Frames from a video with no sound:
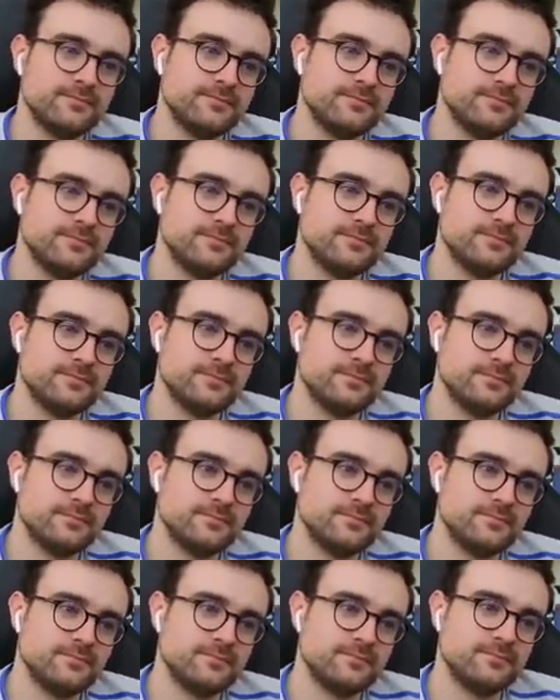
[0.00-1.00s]

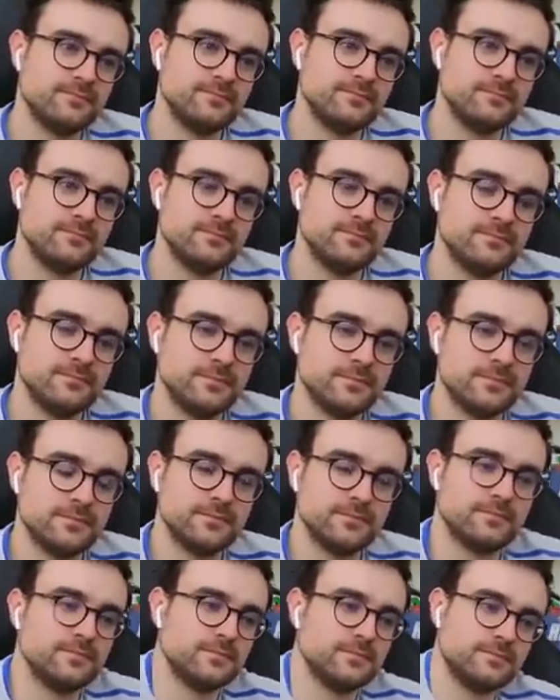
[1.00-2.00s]

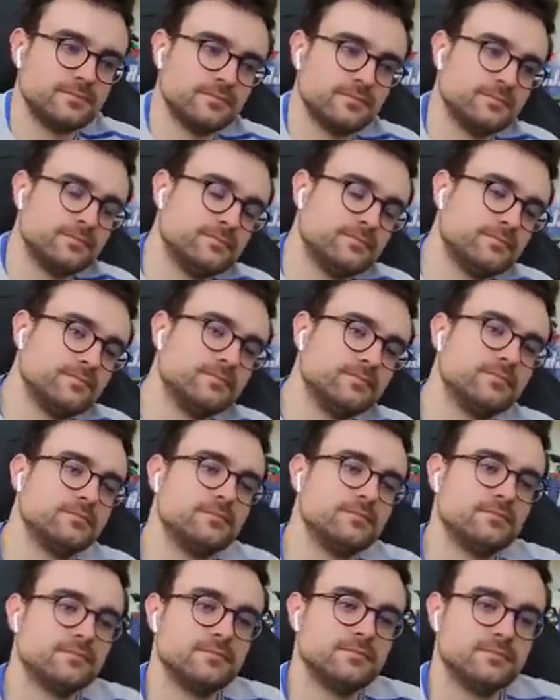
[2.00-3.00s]

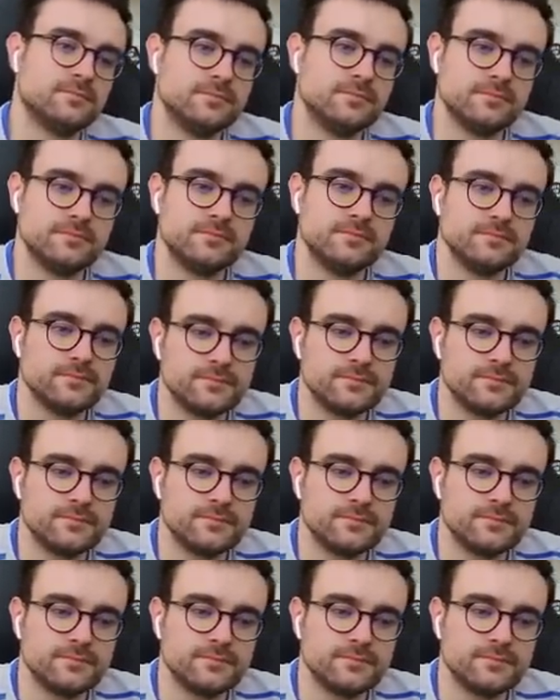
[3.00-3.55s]
The person shown says nothing.